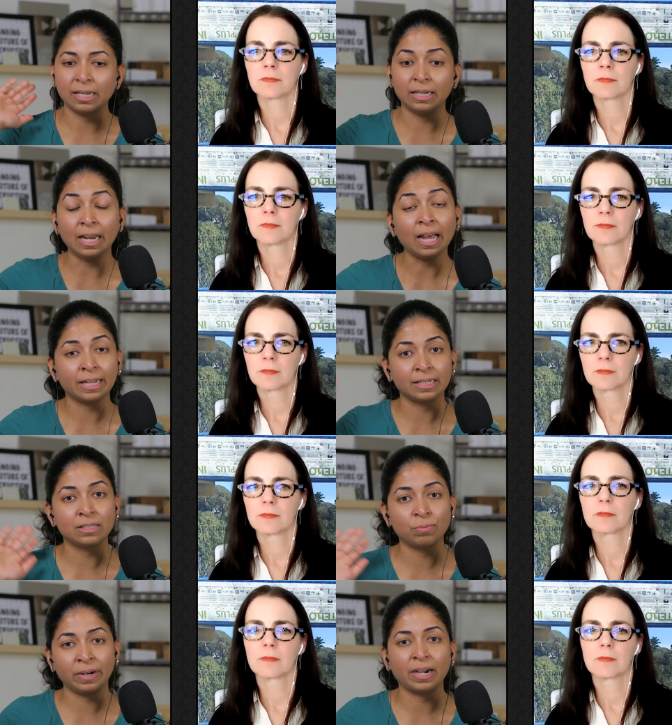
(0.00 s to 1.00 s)

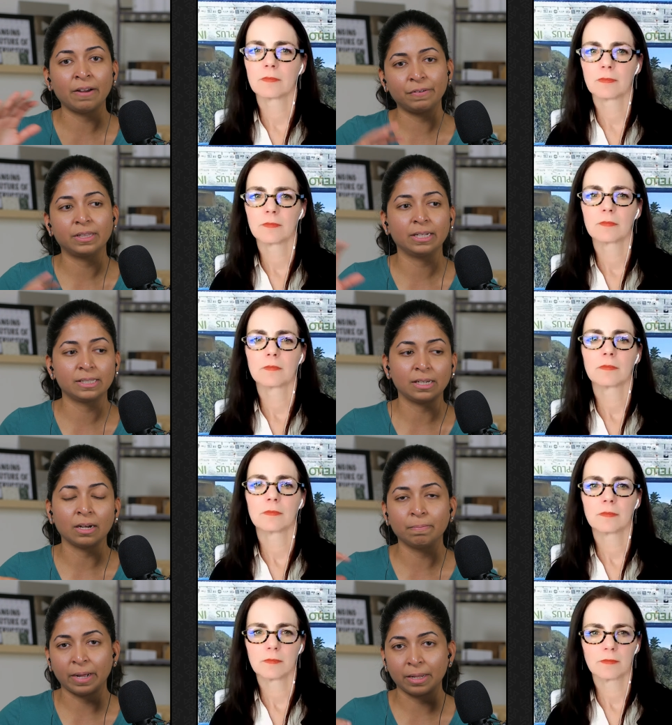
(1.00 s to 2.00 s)
Speaker 1: lines where everything's
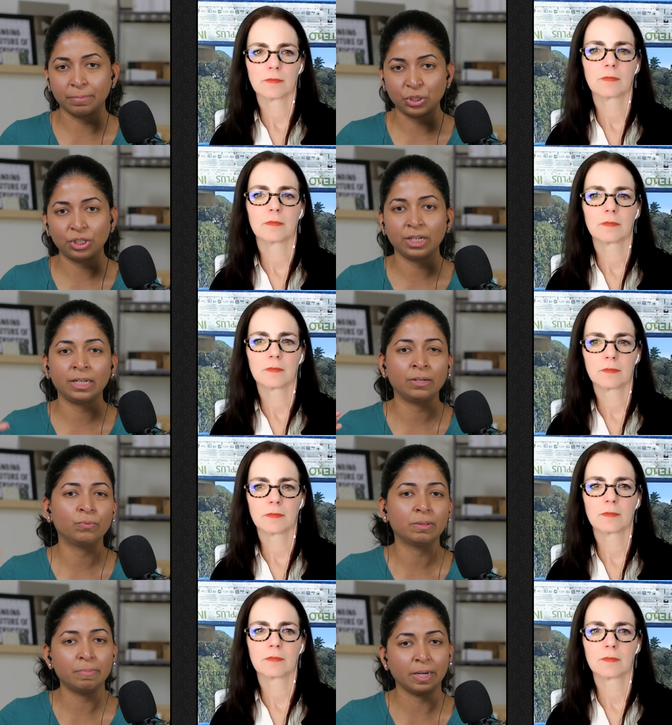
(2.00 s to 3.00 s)
done by machine
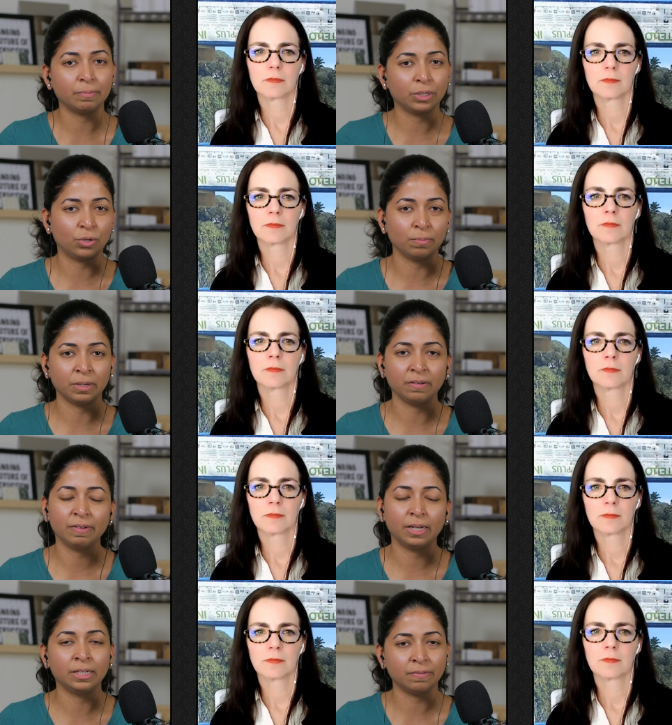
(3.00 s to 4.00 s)
with minimal human
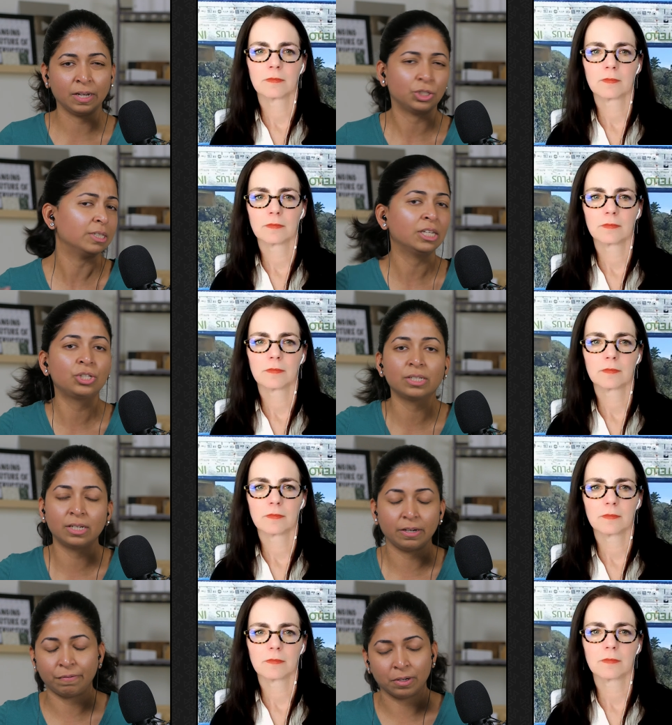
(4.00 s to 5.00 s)
in intervention. That's just
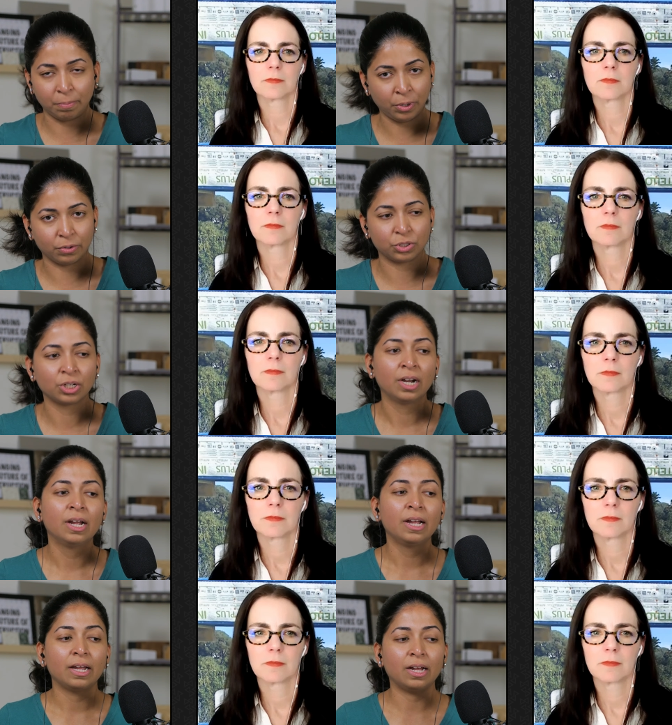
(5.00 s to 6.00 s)
a different approach.
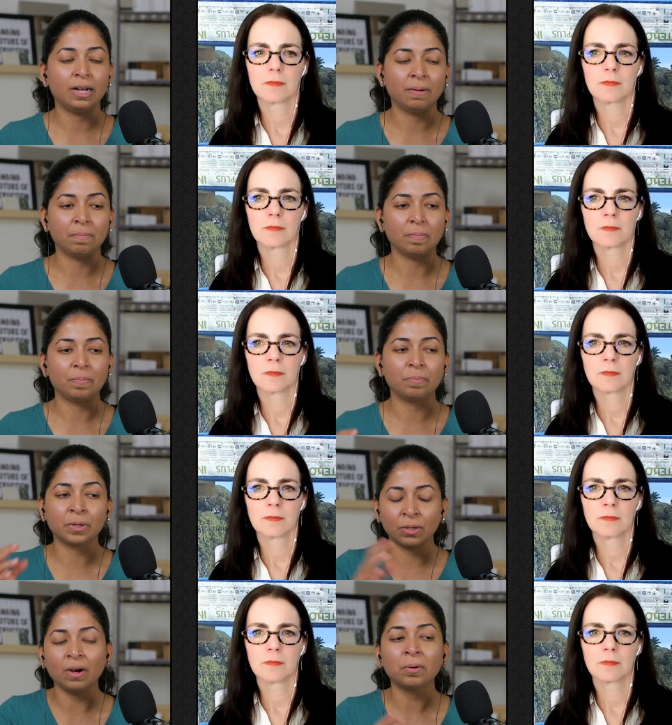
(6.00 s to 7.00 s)
Um,
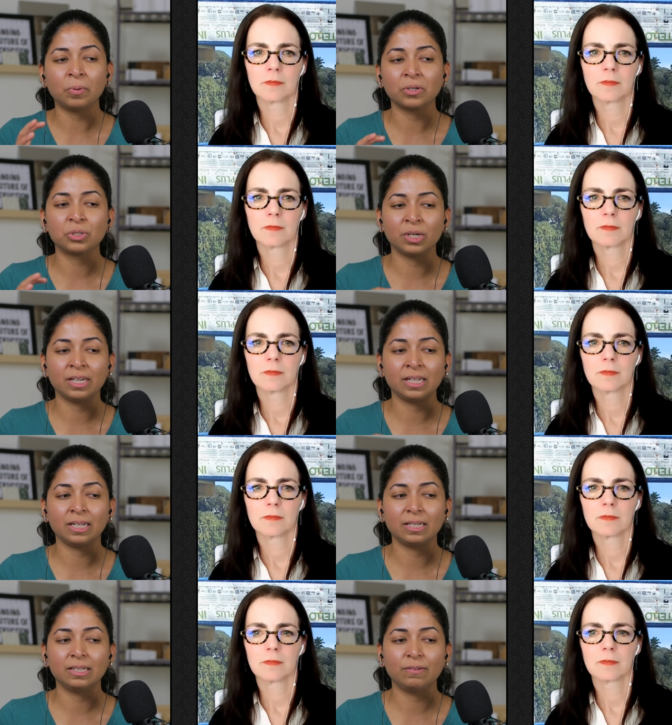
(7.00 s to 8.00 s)
but your approach
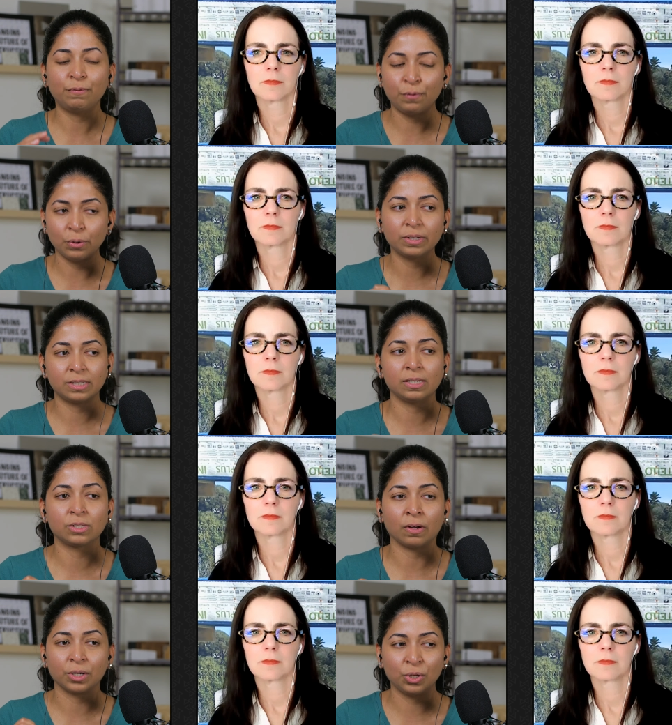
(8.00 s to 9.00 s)
really
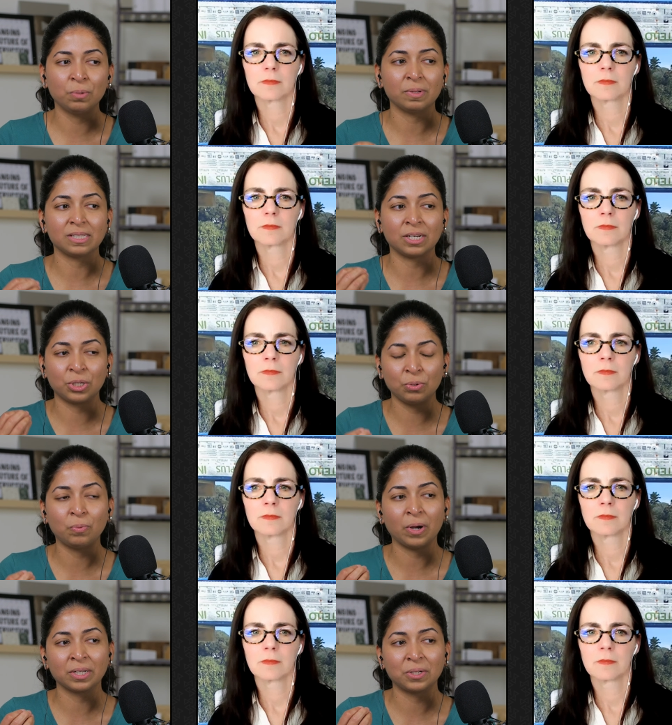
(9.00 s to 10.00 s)
focuses on humans and you
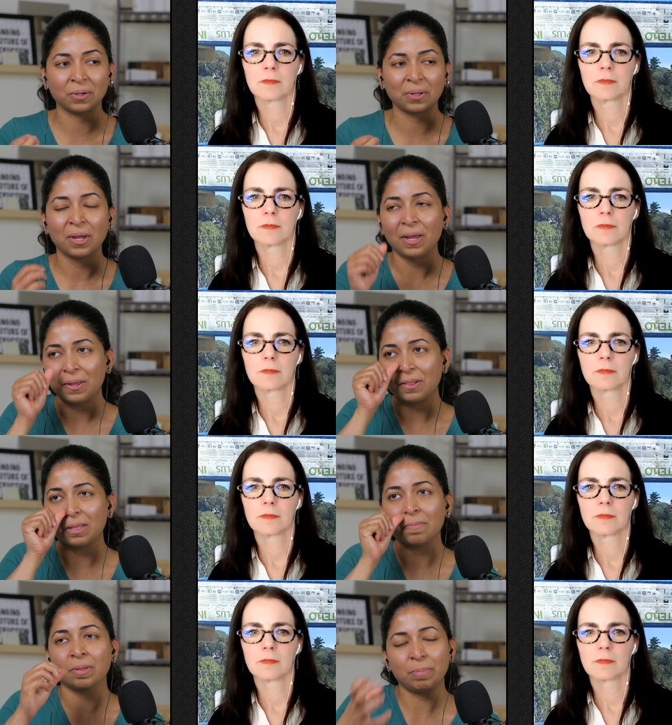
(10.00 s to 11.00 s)
want your
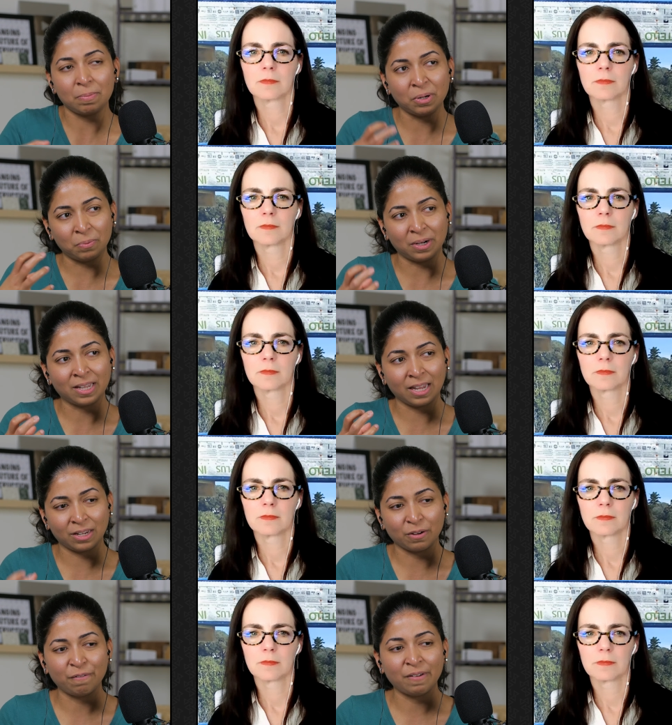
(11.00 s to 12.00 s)
the, the people working in your